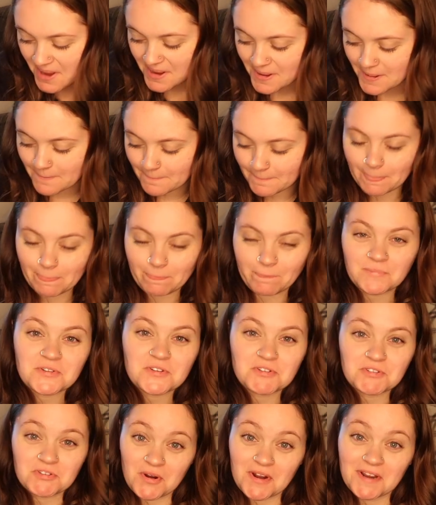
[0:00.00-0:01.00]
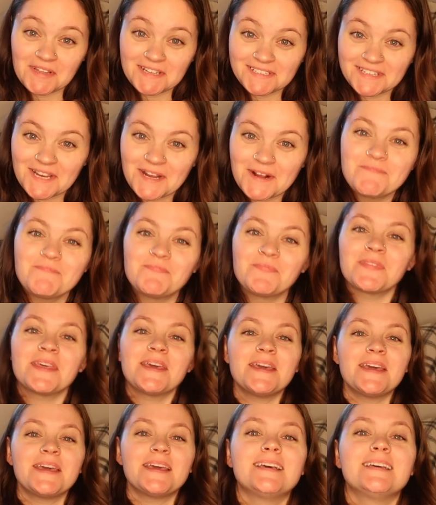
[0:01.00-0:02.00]
um, which is great like that.
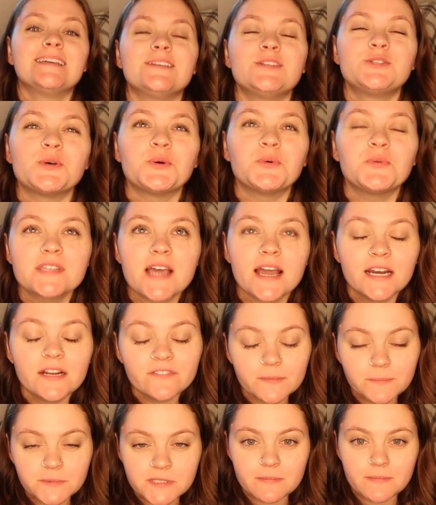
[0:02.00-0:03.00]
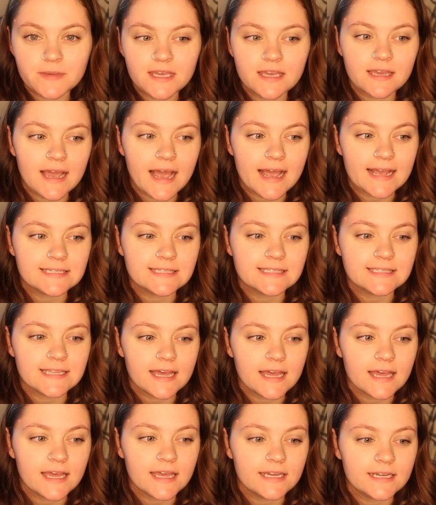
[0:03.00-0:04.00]
So it was kind of up to me. I
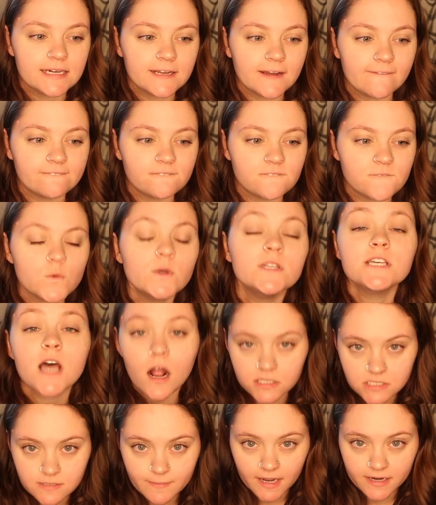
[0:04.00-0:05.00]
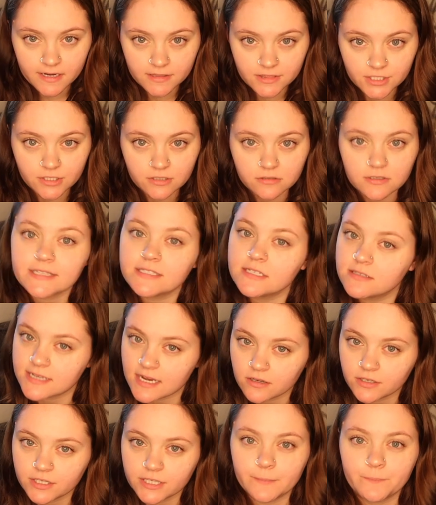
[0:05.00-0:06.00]
said, we talked about it though. I
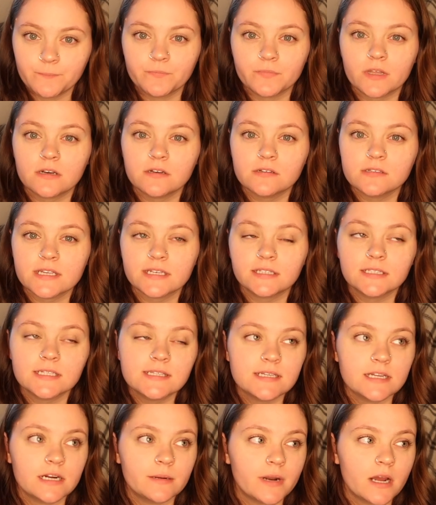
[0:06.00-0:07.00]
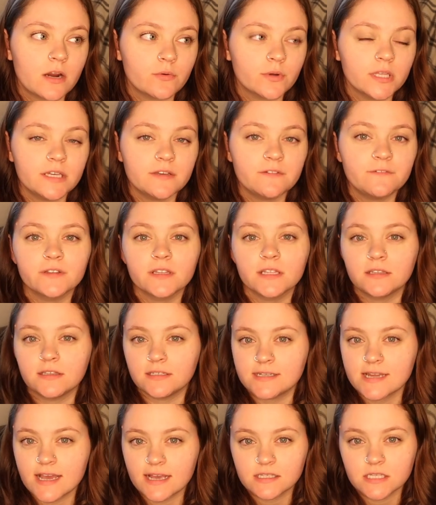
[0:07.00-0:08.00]
tell him. I was like, listen, I'm not really feeling the
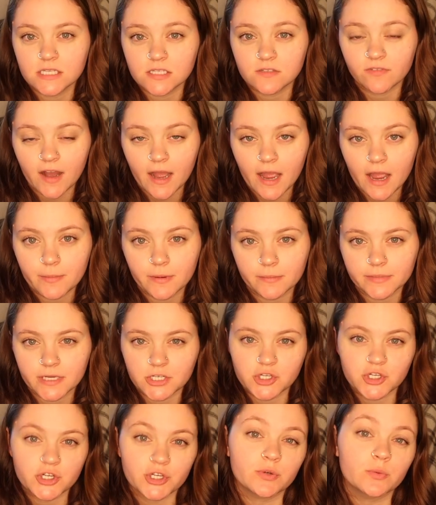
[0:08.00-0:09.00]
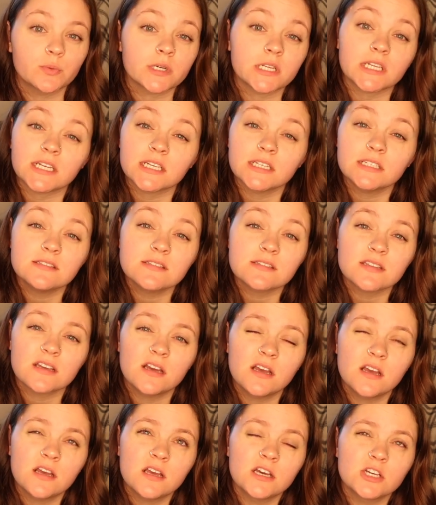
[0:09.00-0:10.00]
Texas vibe. I'm not sure what it is.
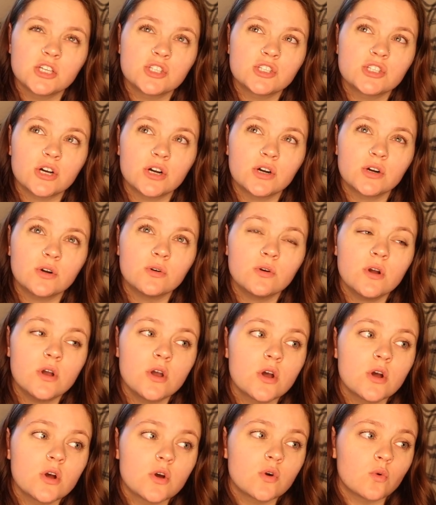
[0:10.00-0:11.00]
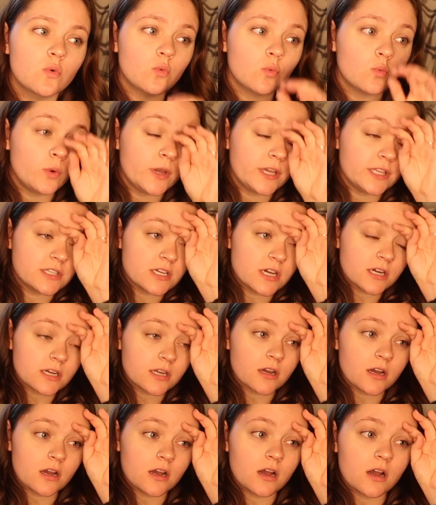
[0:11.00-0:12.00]
So we
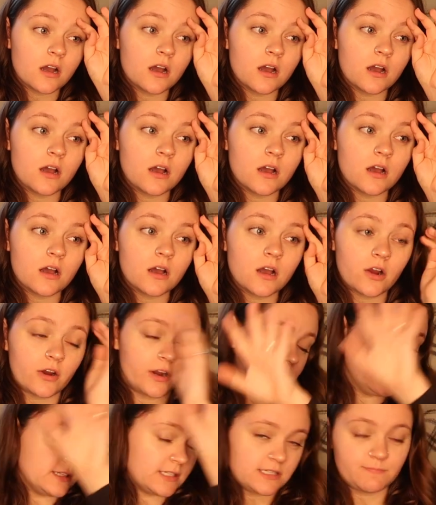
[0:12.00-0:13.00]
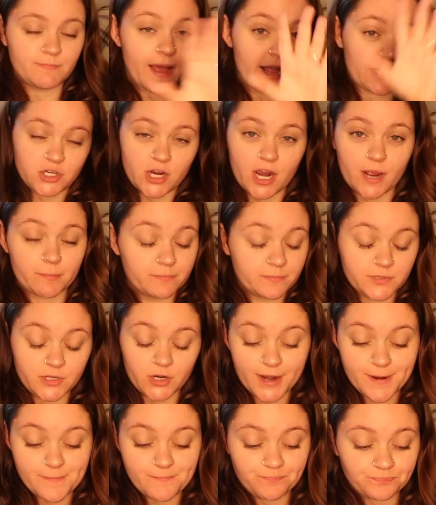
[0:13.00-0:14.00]
took, all right, let's backtrack.
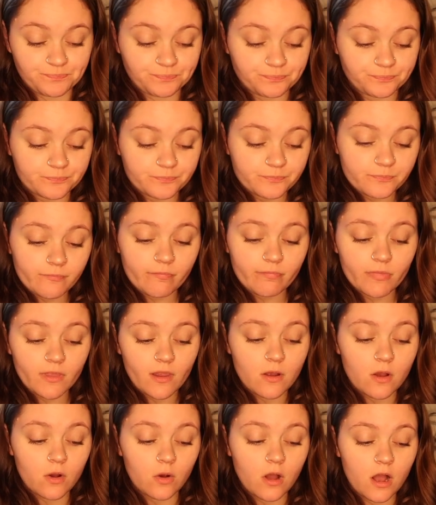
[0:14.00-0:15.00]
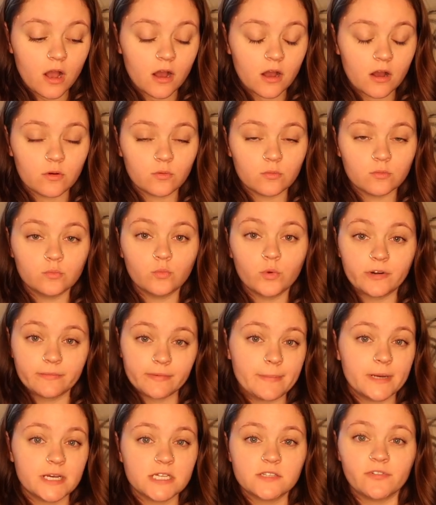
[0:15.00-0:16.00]
Sorry. Uh, one of
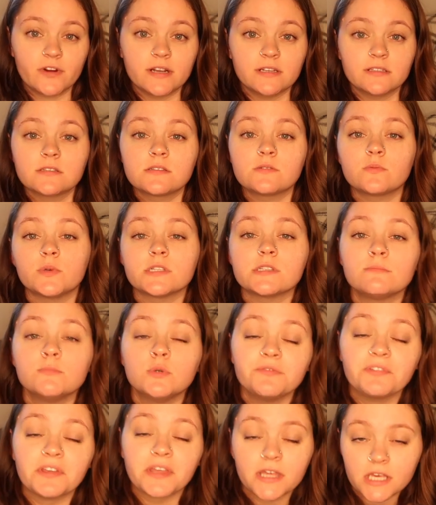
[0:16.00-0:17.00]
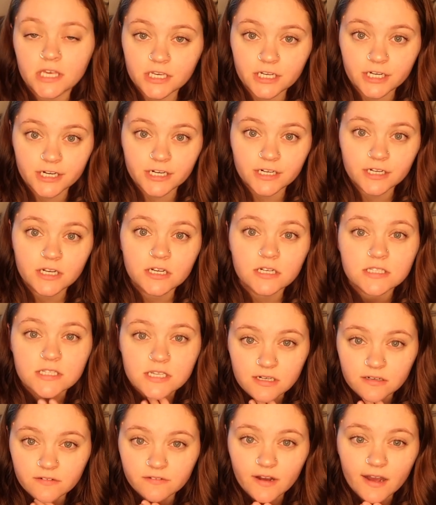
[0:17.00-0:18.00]
my best friends was moving here
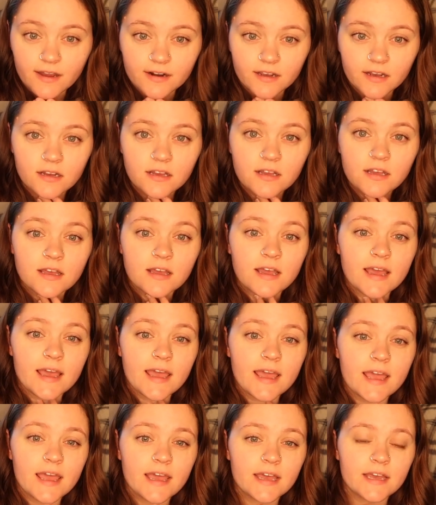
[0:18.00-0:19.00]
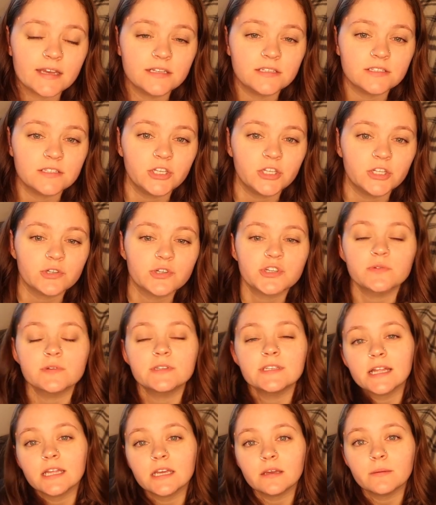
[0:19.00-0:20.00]
to Nevada, and you know she was
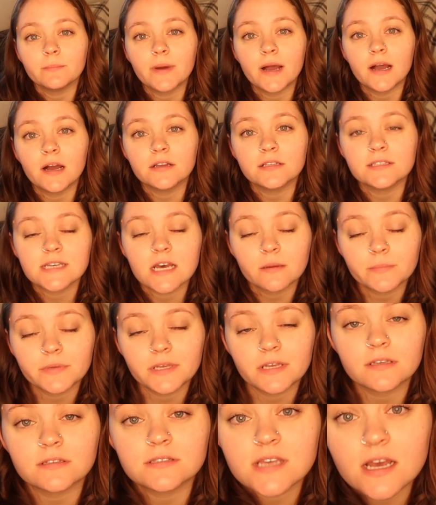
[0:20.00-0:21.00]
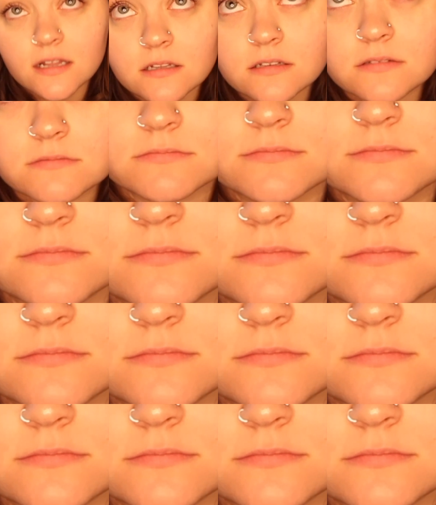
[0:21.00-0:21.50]
telling about tell me telling